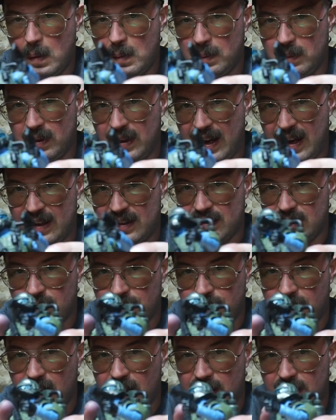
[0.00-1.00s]
blast
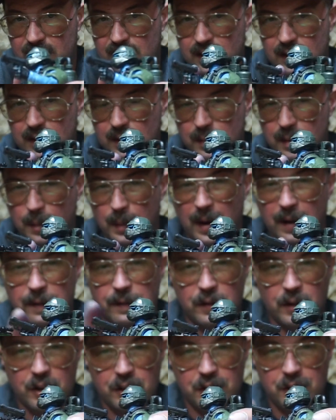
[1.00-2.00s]
effects, but by
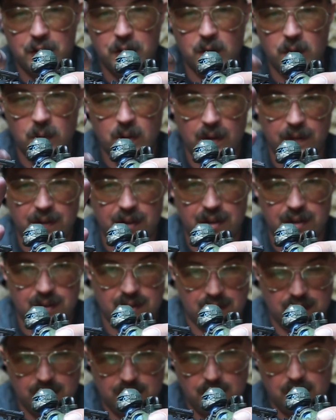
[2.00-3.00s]
virtue of
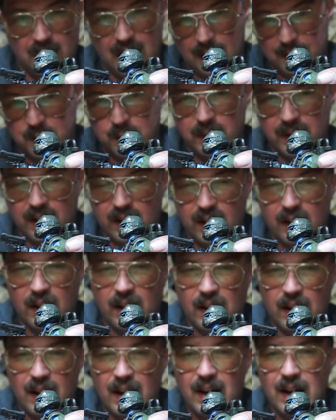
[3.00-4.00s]
this perhaps being
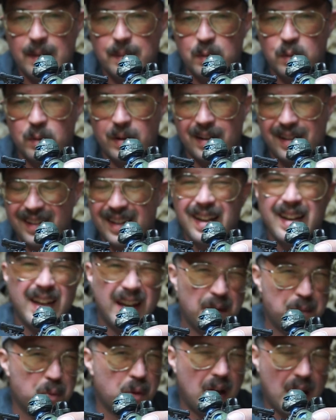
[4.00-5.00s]
a high point,
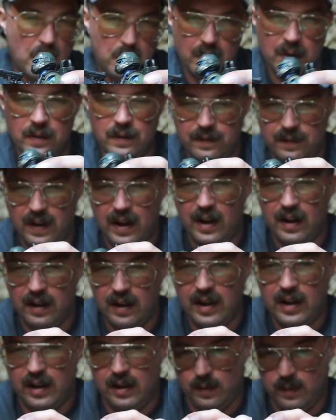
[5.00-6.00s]
it probably wouldn't
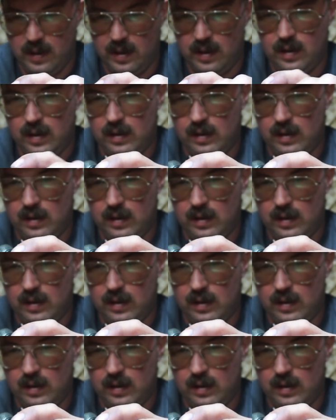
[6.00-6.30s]
fire anyway.